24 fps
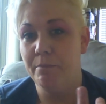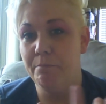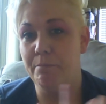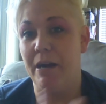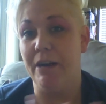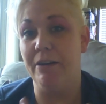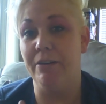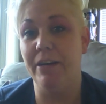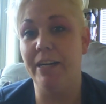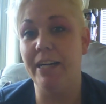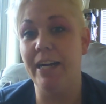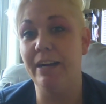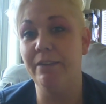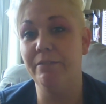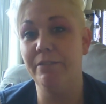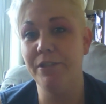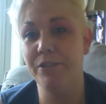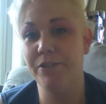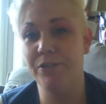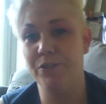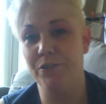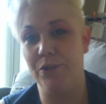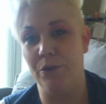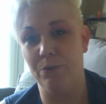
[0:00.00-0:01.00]
Pirate Guy
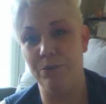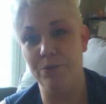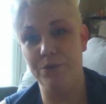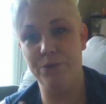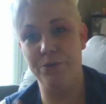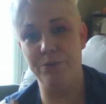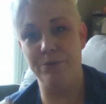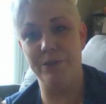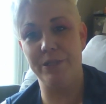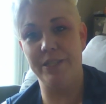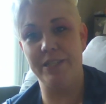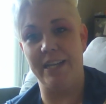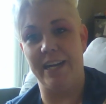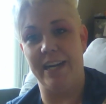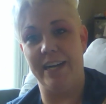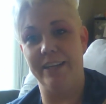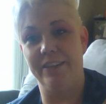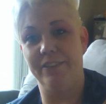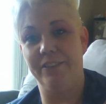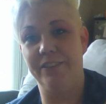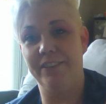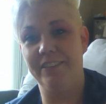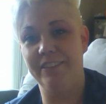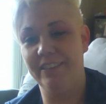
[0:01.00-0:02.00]
was so
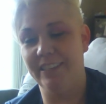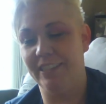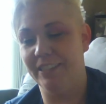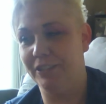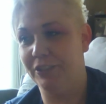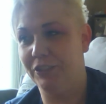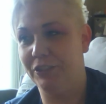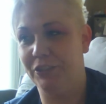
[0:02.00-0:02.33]
suicidal and